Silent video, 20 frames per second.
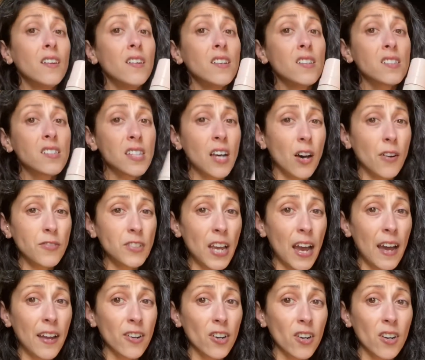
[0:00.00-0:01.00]

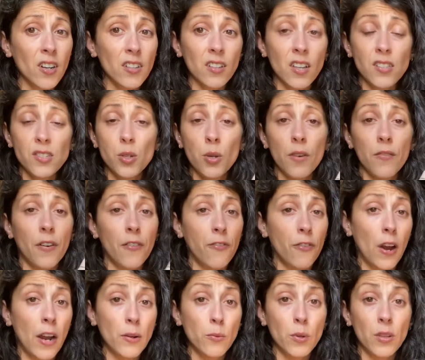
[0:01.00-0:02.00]
self-tanner, unless you have a
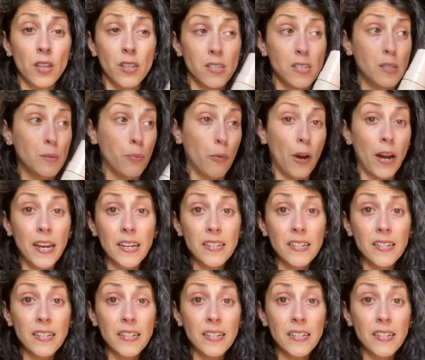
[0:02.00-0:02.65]
friend with a spray